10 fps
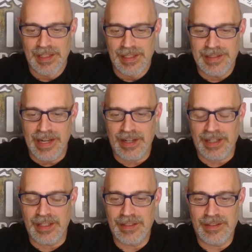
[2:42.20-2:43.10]

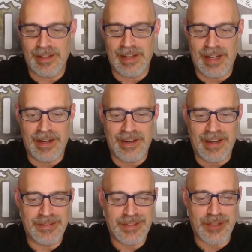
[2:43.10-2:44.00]
Derek,
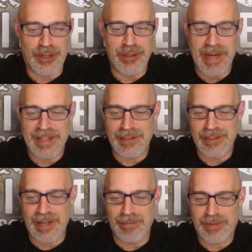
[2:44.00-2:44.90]
I saw your message,
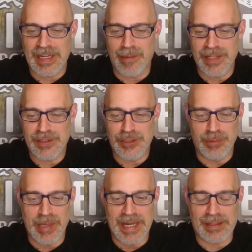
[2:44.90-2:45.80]
and I think I messaged you
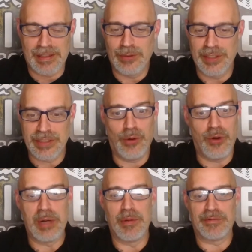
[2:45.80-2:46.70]
back. It wasn't
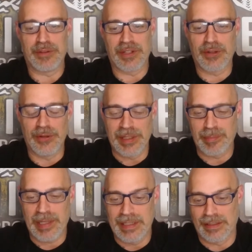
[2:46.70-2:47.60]
horrible for gold and
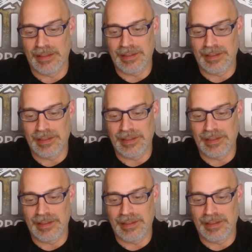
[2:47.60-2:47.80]
paydirt.